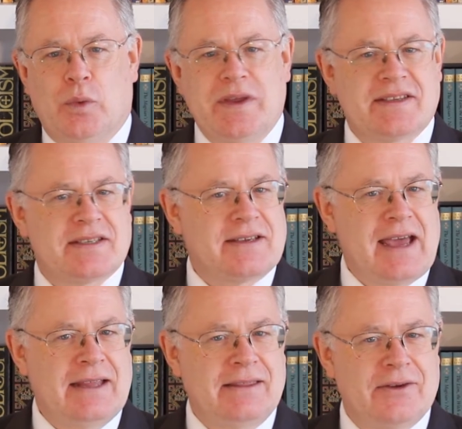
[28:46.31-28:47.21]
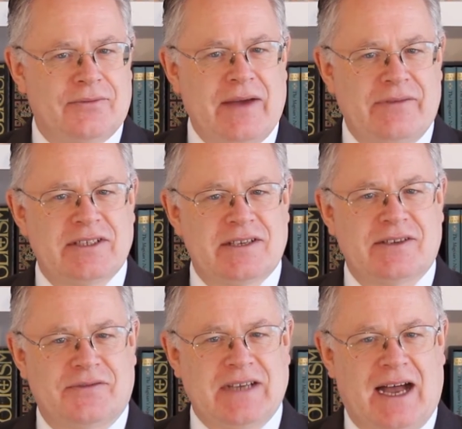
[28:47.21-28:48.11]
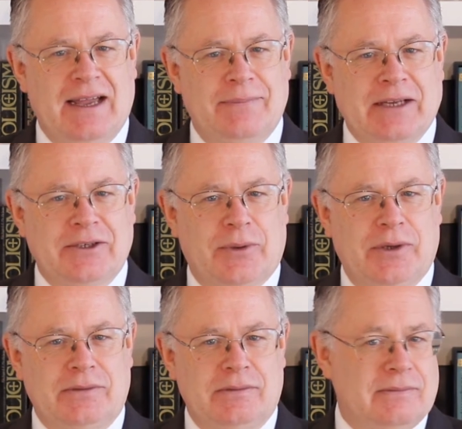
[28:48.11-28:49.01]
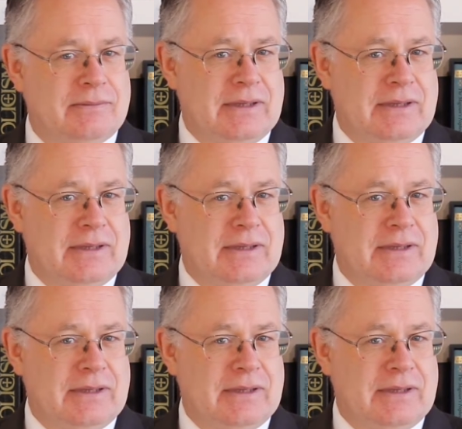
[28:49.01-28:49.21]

"withstand the ravages of time," unquote,